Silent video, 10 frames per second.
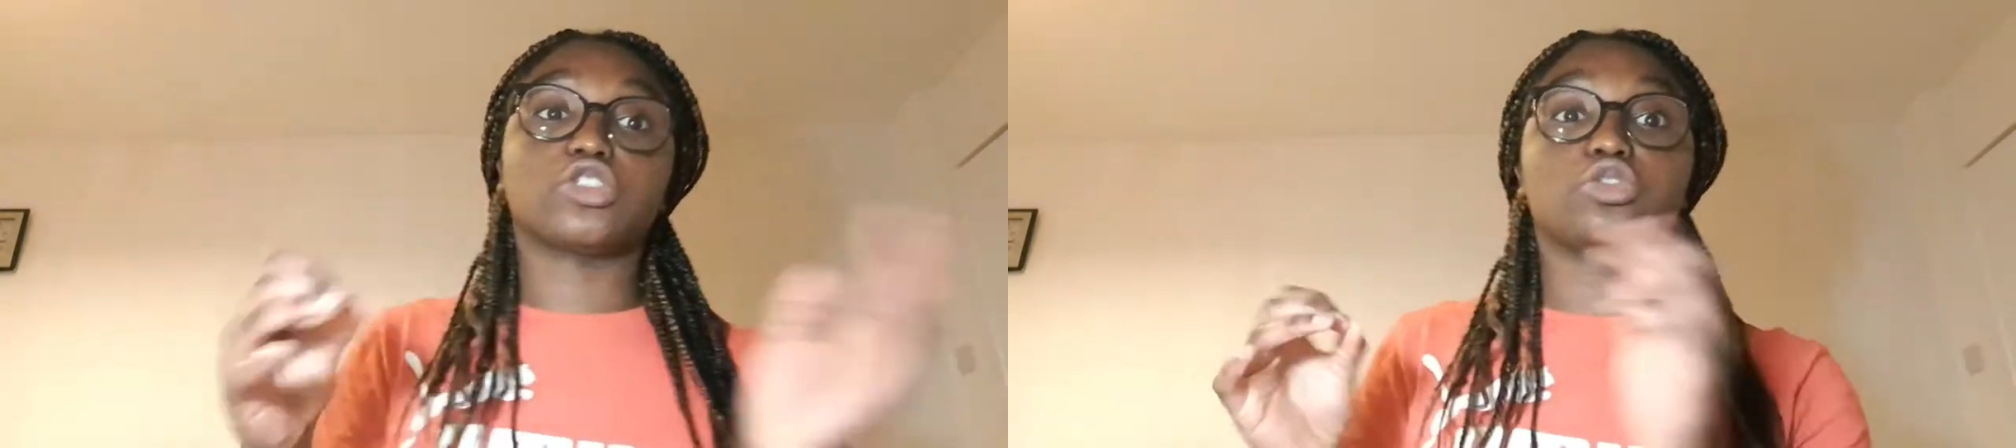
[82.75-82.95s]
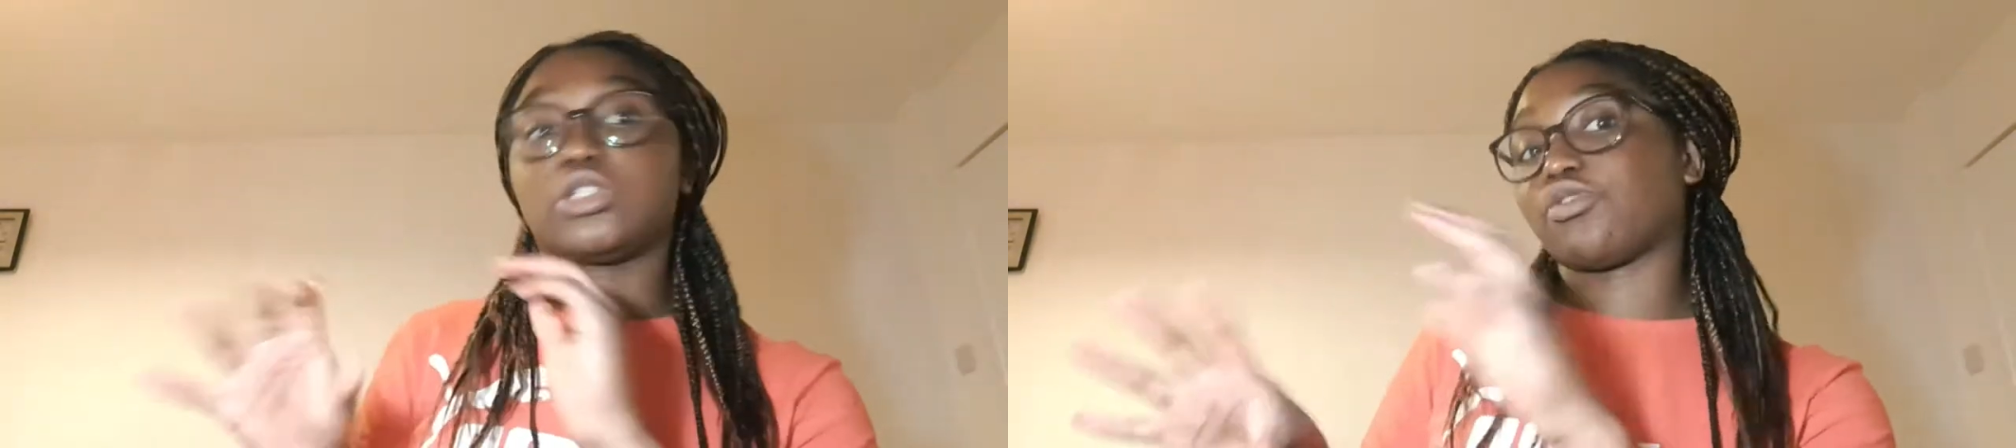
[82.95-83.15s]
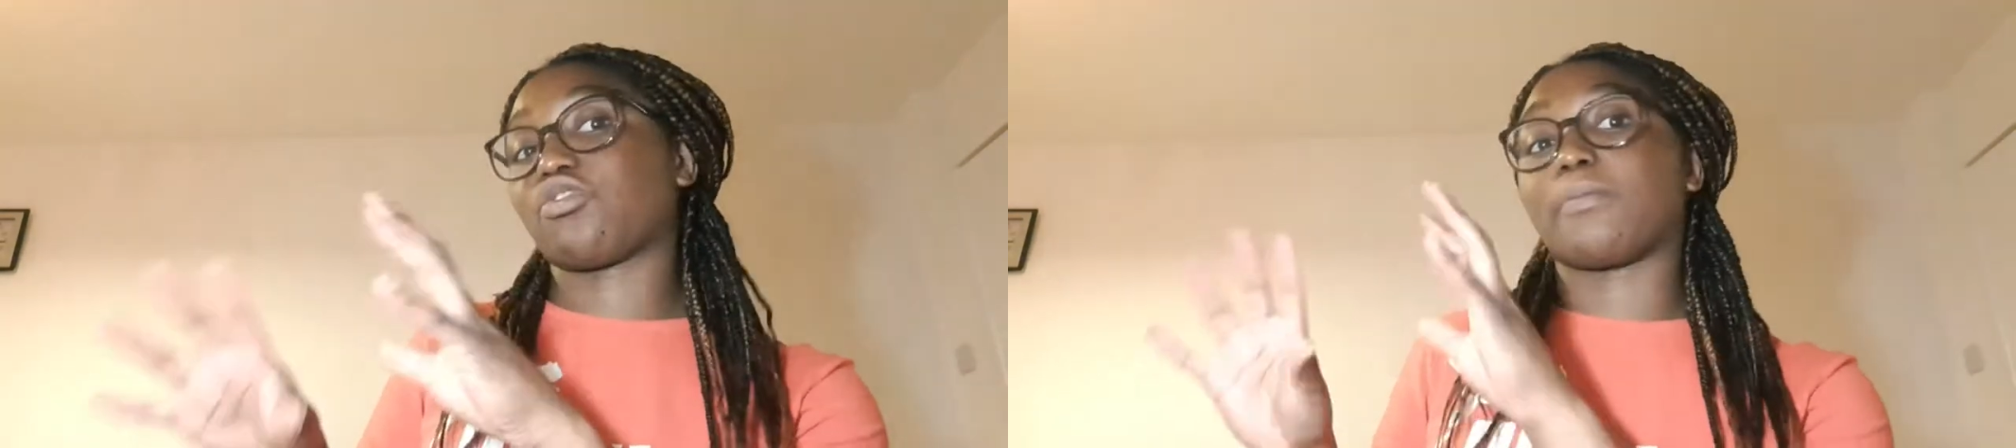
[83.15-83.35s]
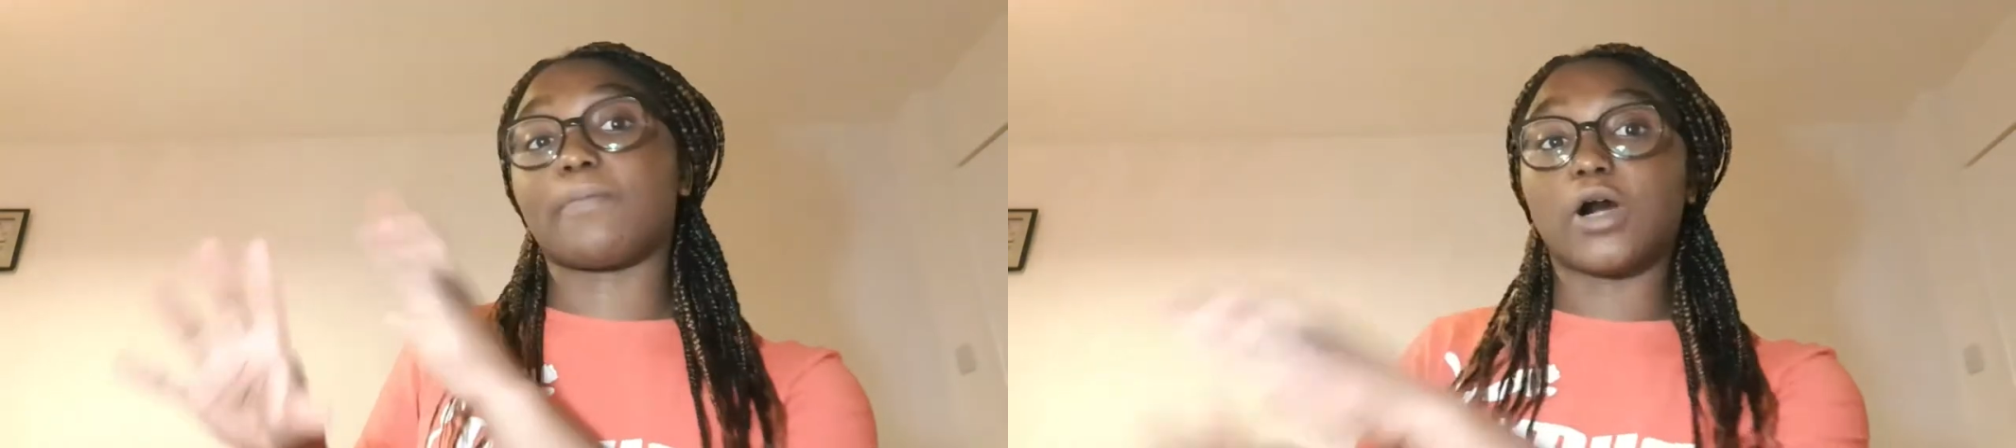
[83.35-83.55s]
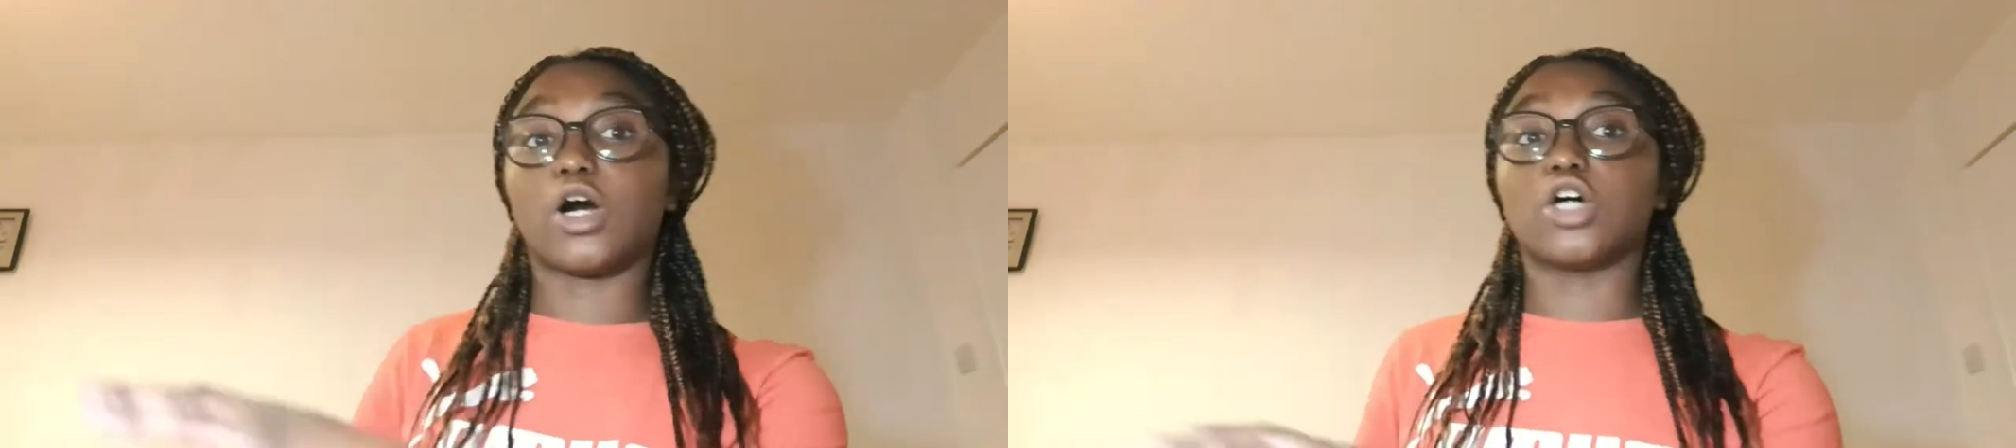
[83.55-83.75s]
to different
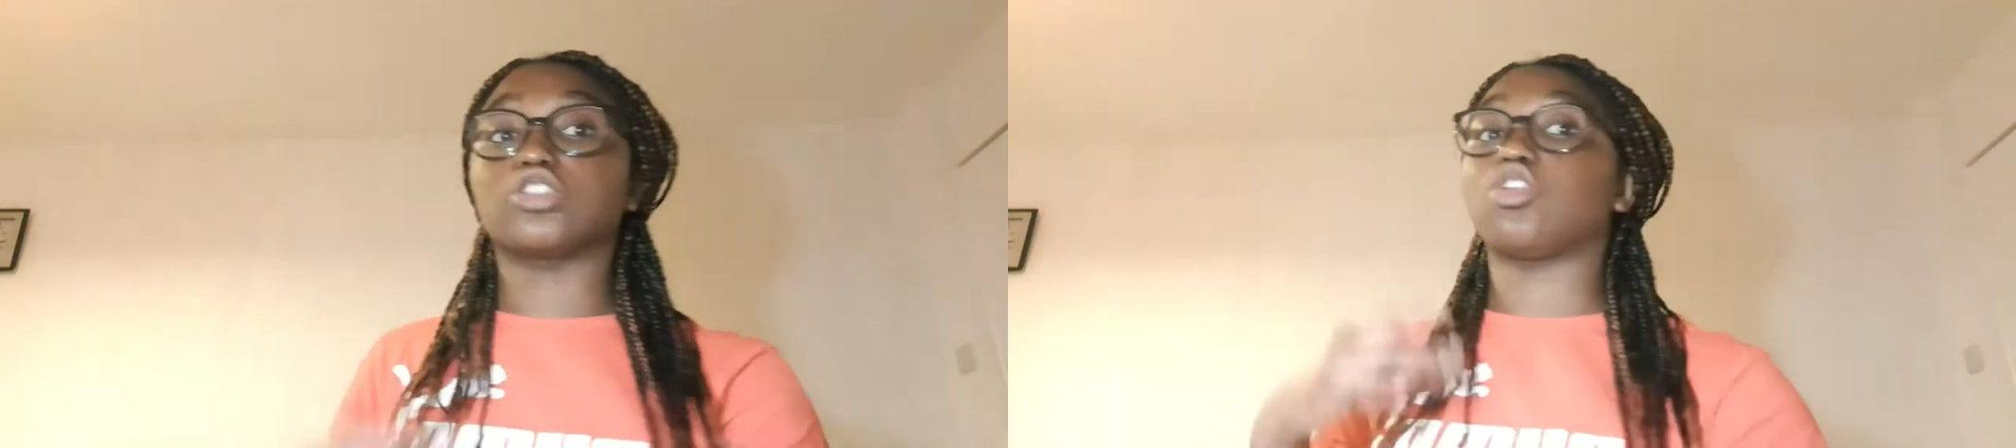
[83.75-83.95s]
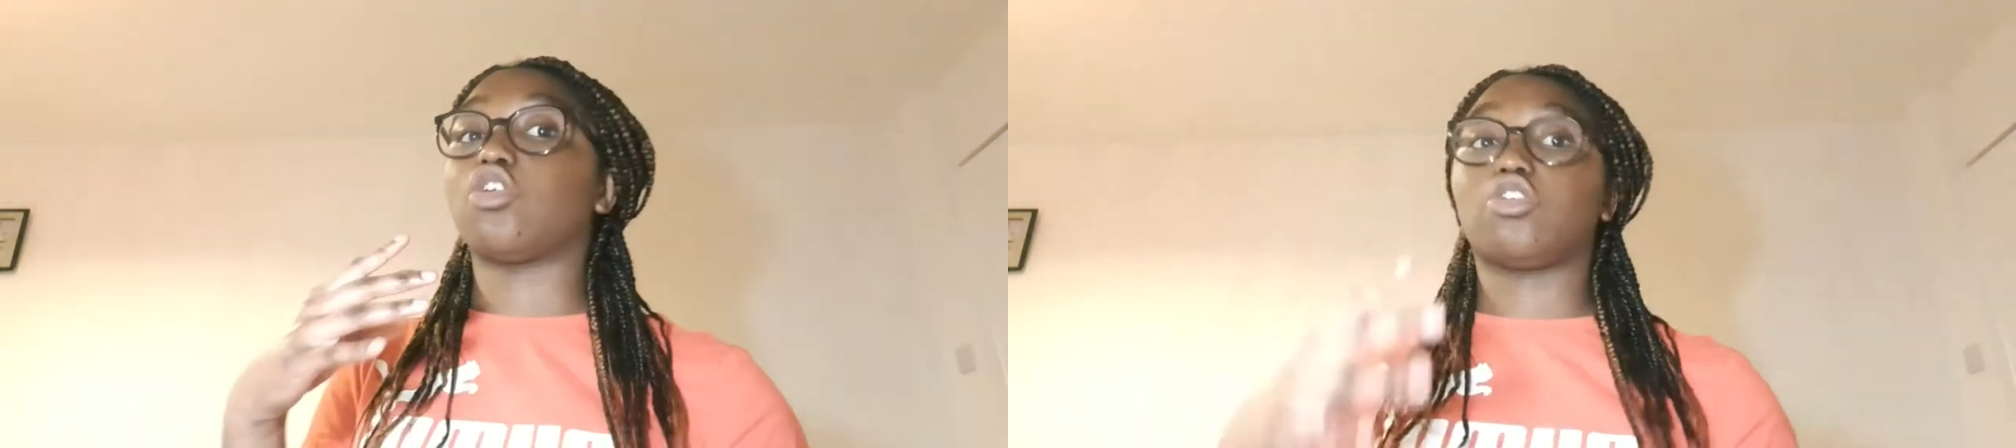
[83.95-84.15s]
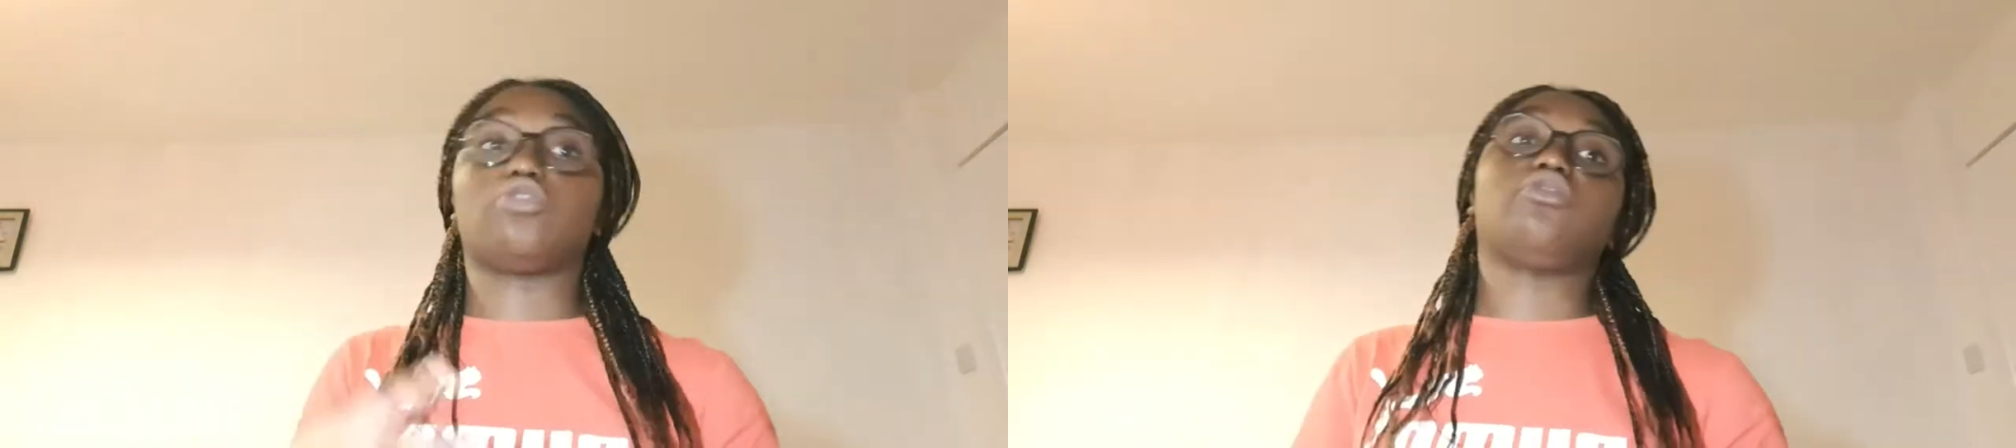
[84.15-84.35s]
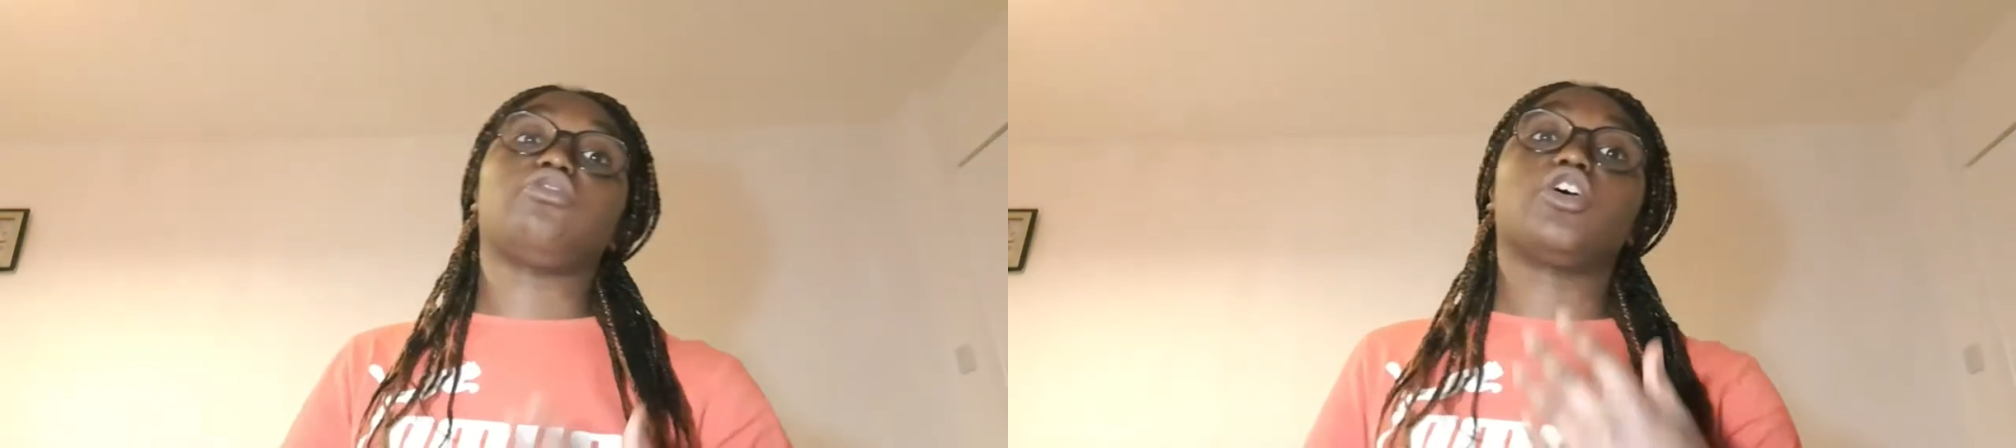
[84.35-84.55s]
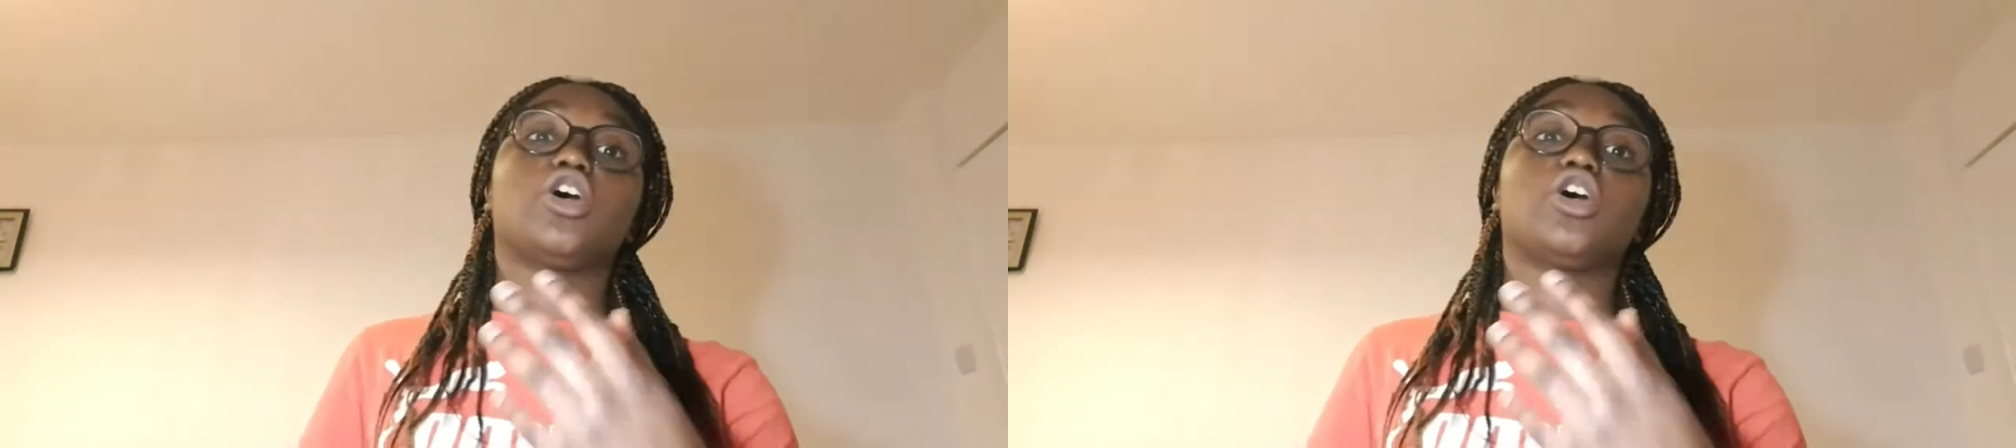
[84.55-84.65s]
parts of